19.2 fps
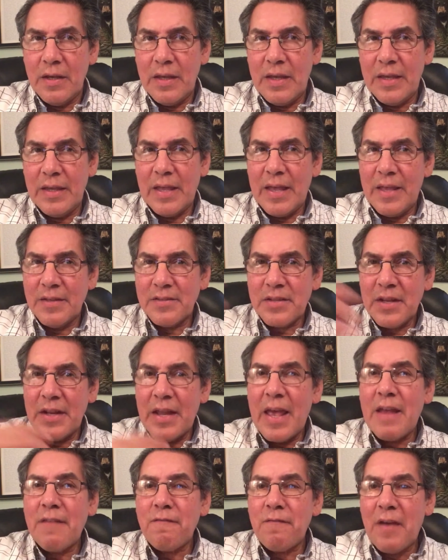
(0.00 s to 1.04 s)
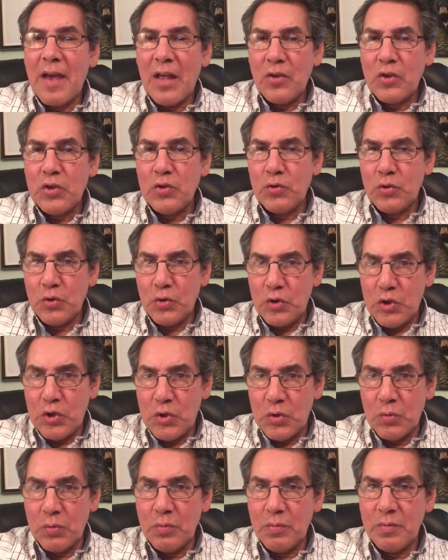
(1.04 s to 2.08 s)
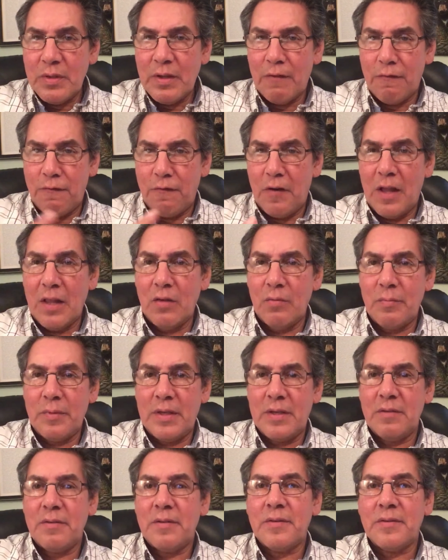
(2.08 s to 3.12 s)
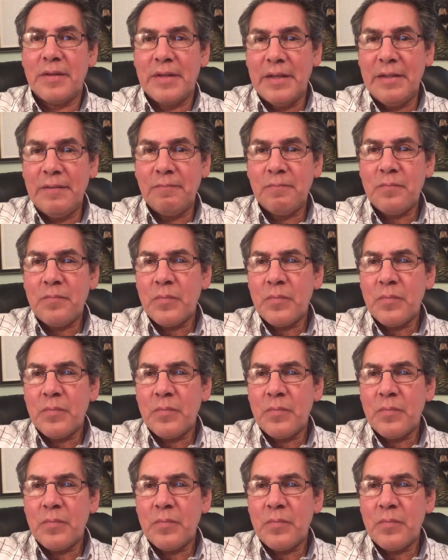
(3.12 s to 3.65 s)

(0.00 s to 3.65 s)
it's going to add value to you. Now, follow me, okay?